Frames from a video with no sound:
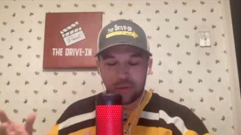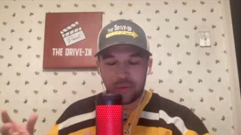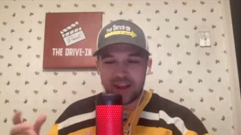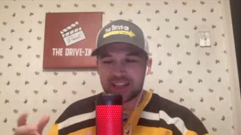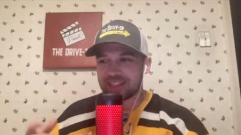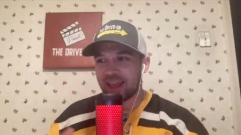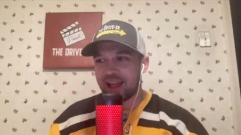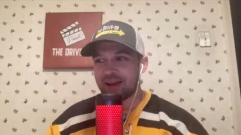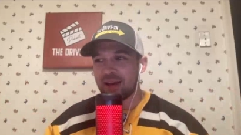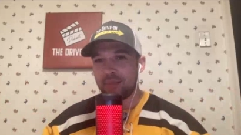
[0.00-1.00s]
the
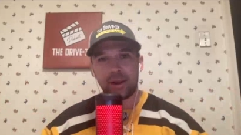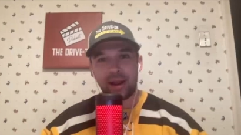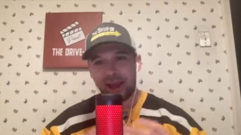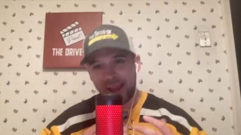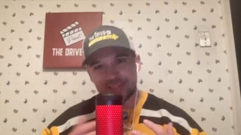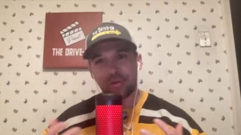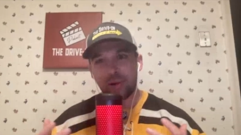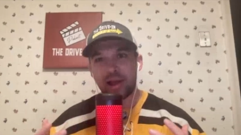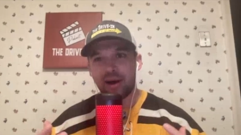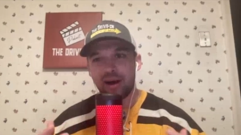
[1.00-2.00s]
wasteland. But as it
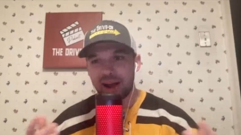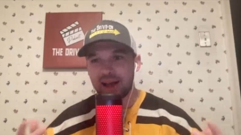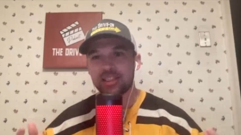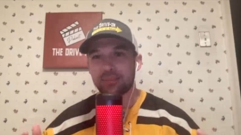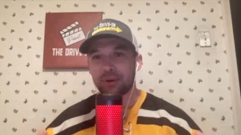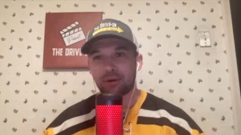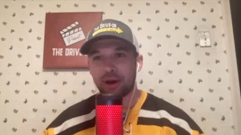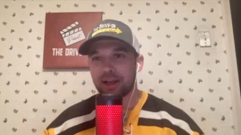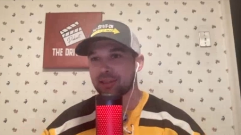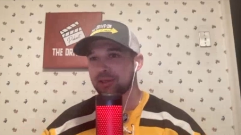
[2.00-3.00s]
went on, as it
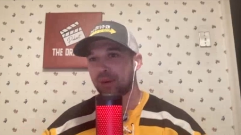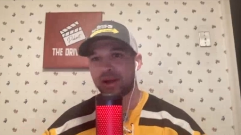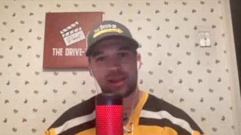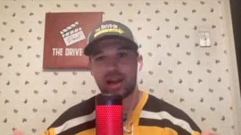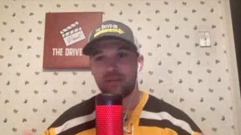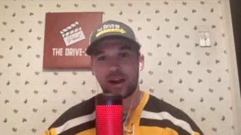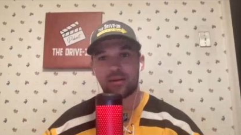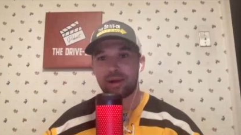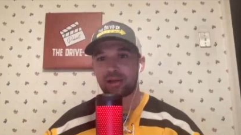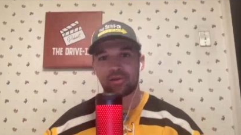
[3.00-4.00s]
progressed, by the end of it,
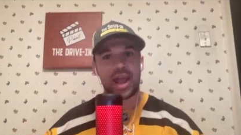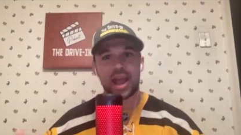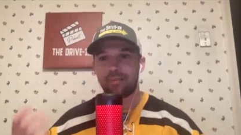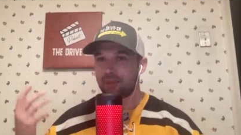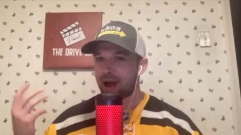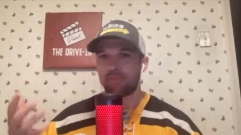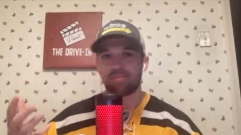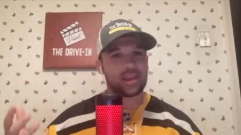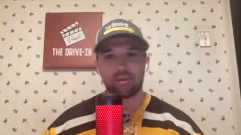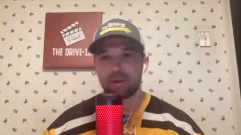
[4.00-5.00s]
I'm like, damn, I'm
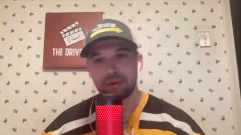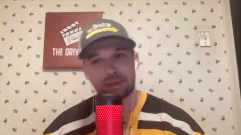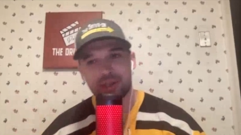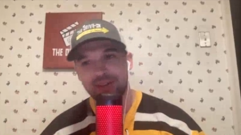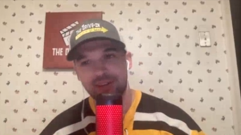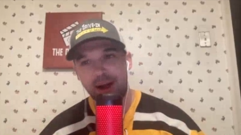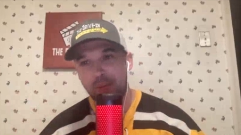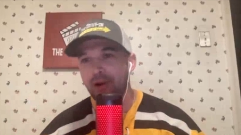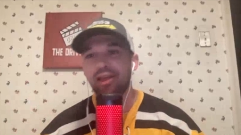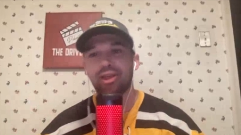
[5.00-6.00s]
Team Lucy.
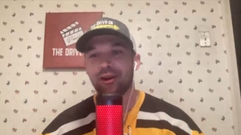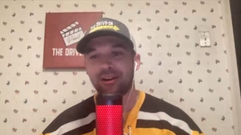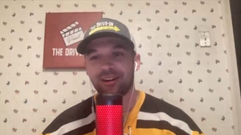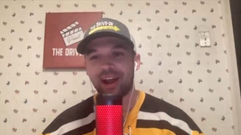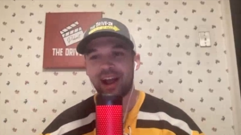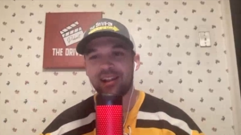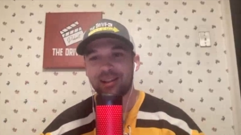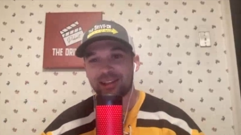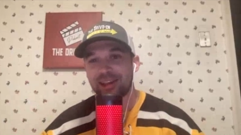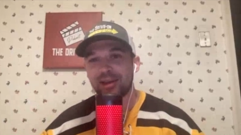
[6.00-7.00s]
I'm with her. And
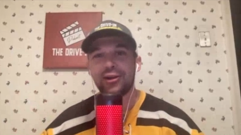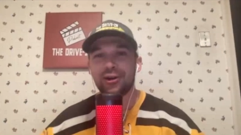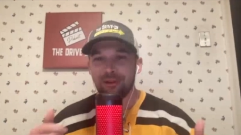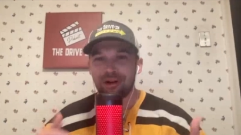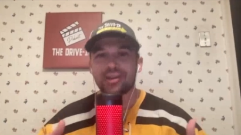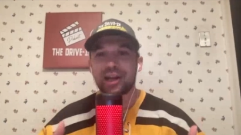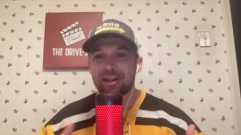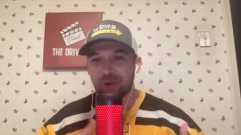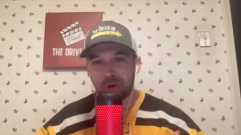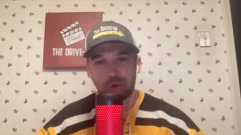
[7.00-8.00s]
to see her
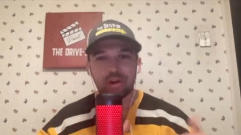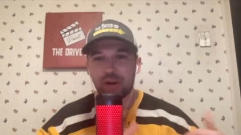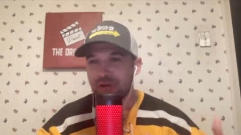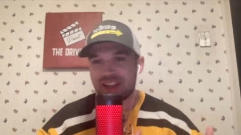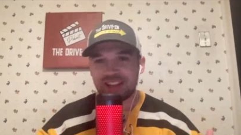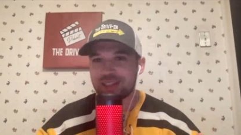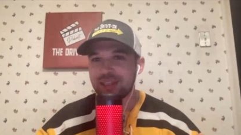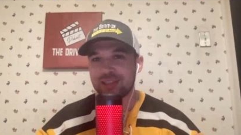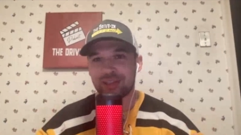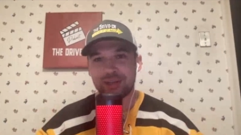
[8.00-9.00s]
alongside the ghoul going into
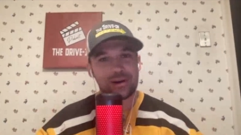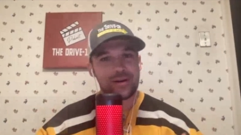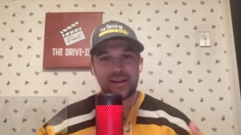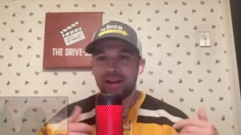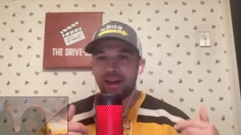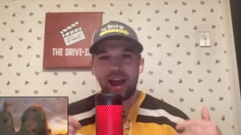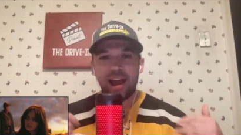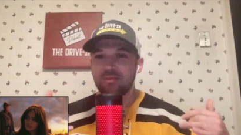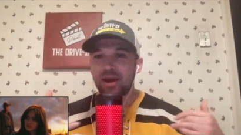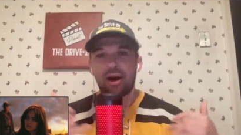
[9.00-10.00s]
season two
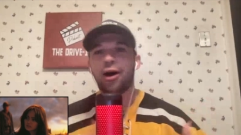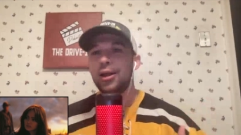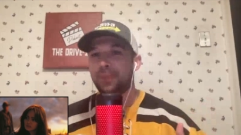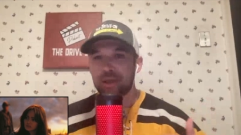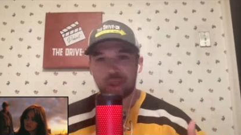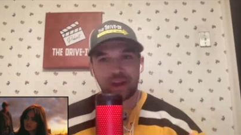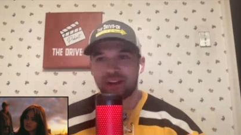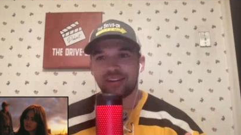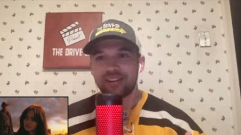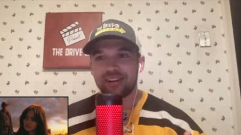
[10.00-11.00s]
has me hype as shit.
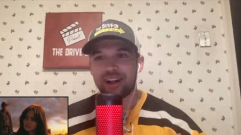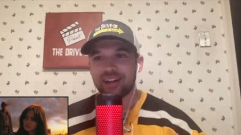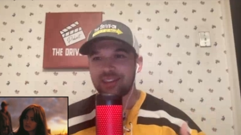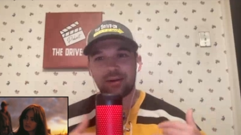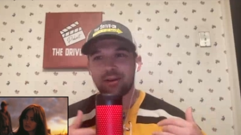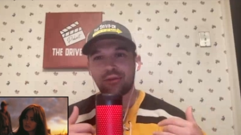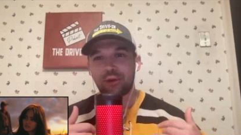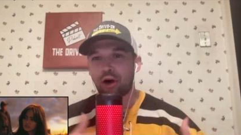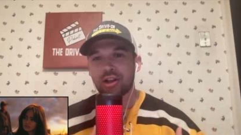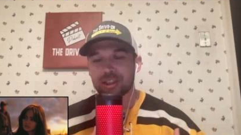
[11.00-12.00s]
That's that was
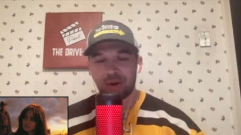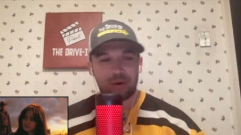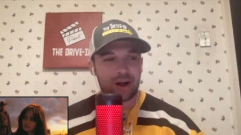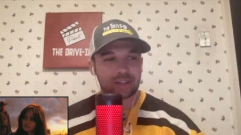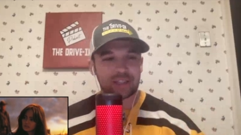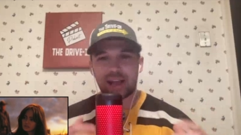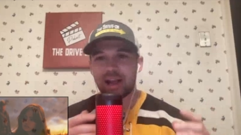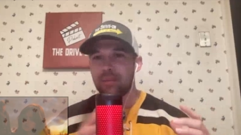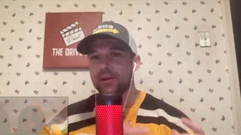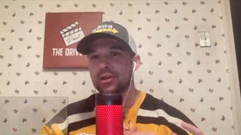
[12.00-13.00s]
awesome to watch. They
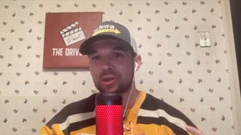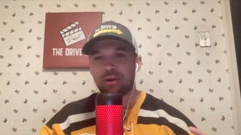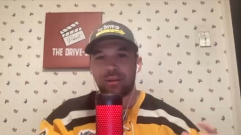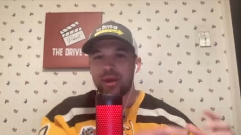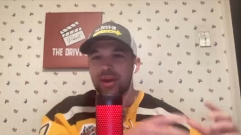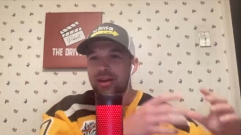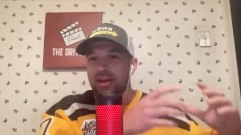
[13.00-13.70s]
kind of built her up